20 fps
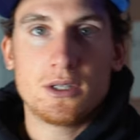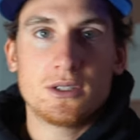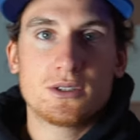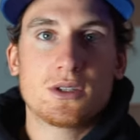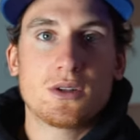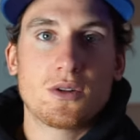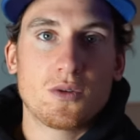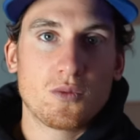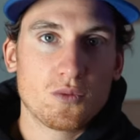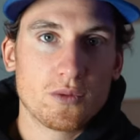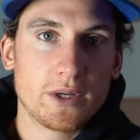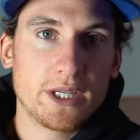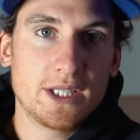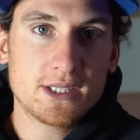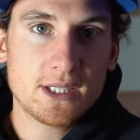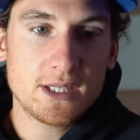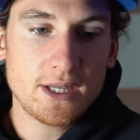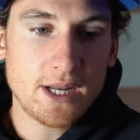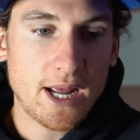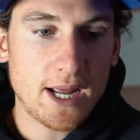So the
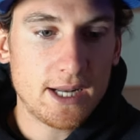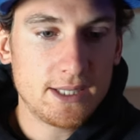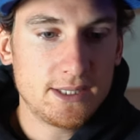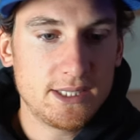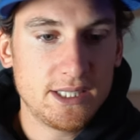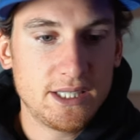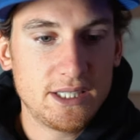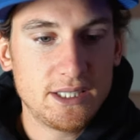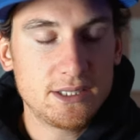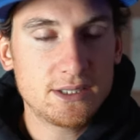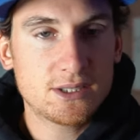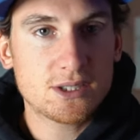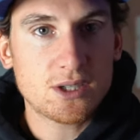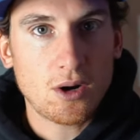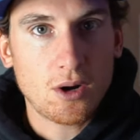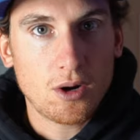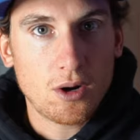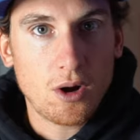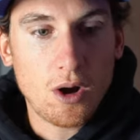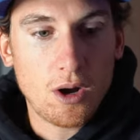reason NDs
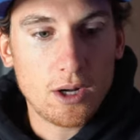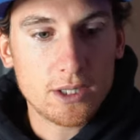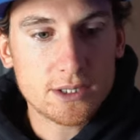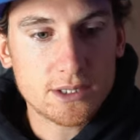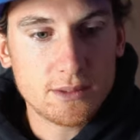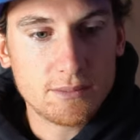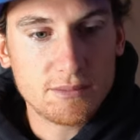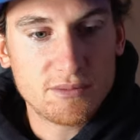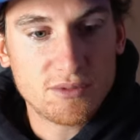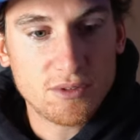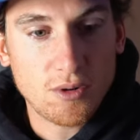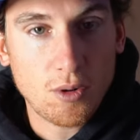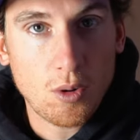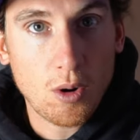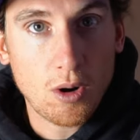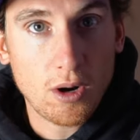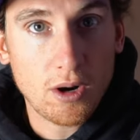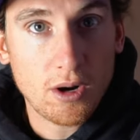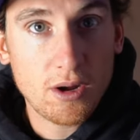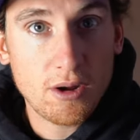are awesome
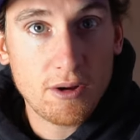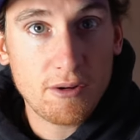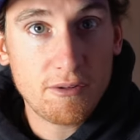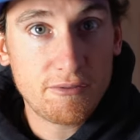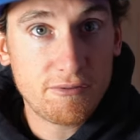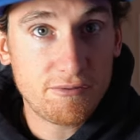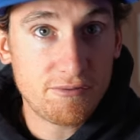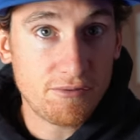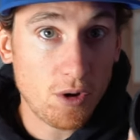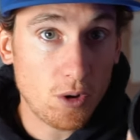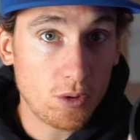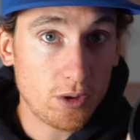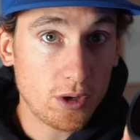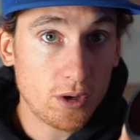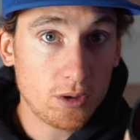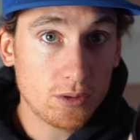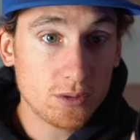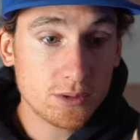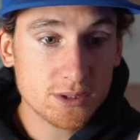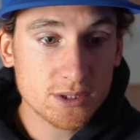for
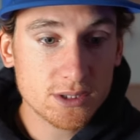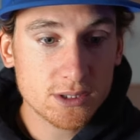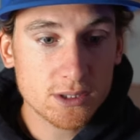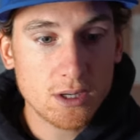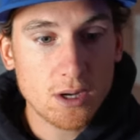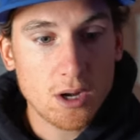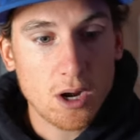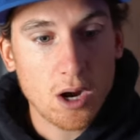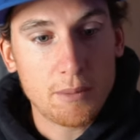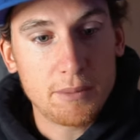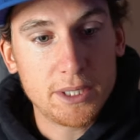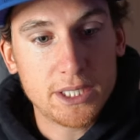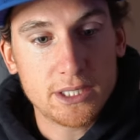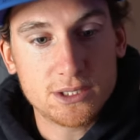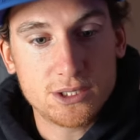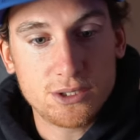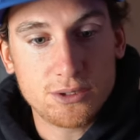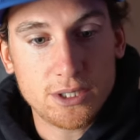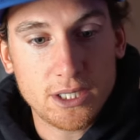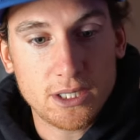photos are
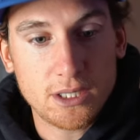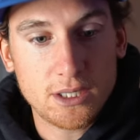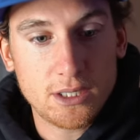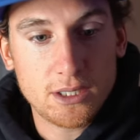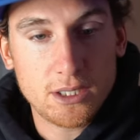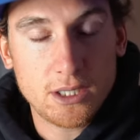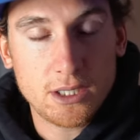because you can